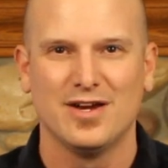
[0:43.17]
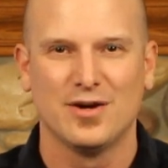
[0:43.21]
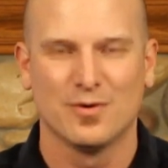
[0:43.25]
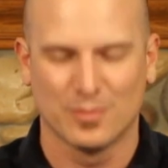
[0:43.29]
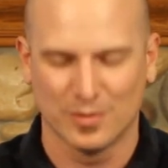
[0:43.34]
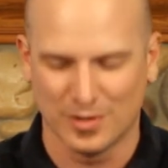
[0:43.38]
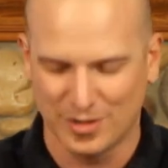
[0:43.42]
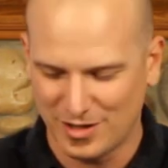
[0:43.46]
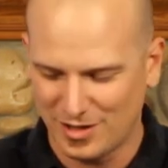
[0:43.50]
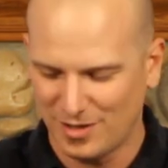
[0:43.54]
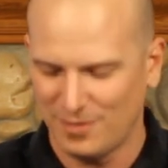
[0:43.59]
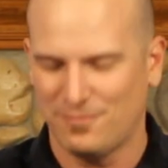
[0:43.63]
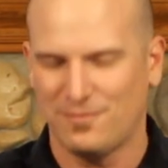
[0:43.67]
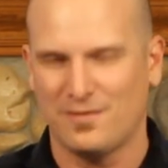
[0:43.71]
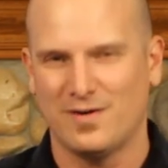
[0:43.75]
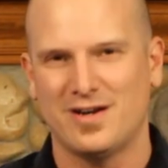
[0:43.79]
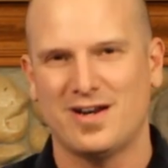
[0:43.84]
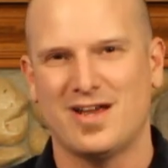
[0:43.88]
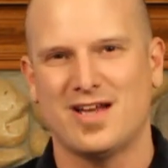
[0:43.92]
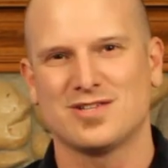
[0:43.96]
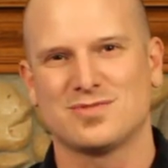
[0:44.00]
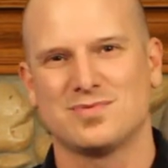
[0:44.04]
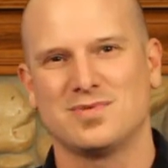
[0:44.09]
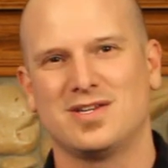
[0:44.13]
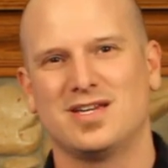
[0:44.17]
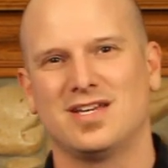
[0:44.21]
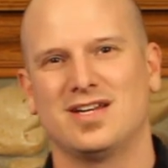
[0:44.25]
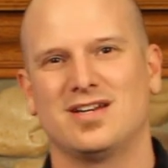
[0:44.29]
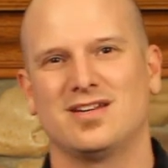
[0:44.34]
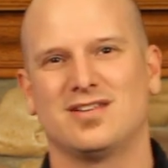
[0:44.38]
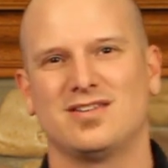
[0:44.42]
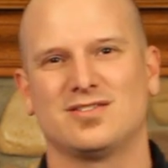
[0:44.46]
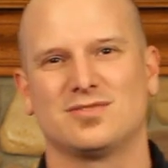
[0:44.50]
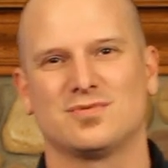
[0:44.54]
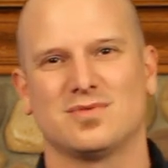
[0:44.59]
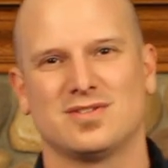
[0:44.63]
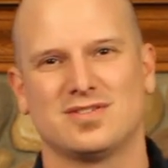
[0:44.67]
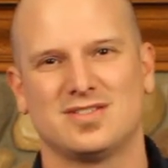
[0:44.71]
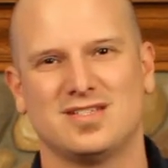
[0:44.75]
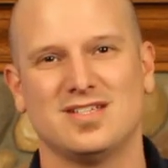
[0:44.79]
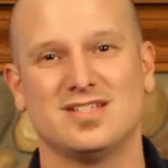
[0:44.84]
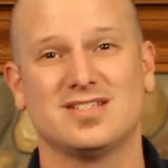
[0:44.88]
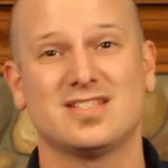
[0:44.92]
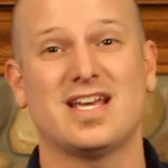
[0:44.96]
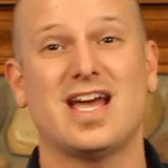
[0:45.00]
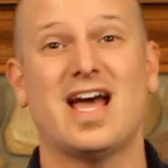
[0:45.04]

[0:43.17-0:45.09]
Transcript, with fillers: We're gonna find out as we get into these whiskeys.